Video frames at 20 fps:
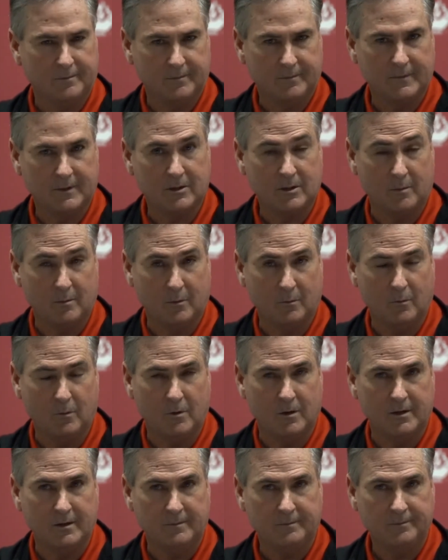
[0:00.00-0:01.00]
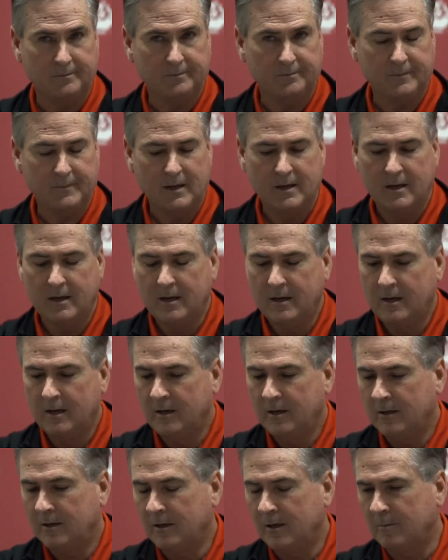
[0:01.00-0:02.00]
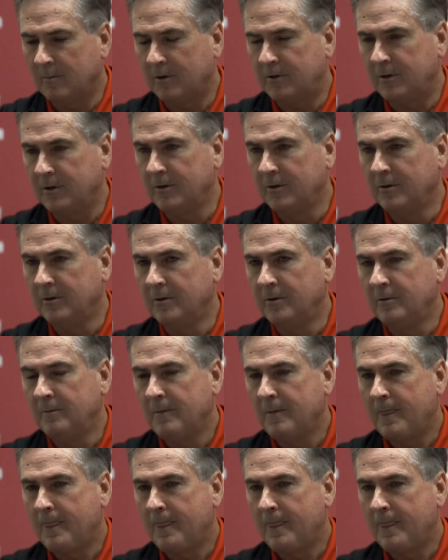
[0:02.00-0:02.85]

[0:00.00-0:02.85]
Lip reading: That's number one. Number two,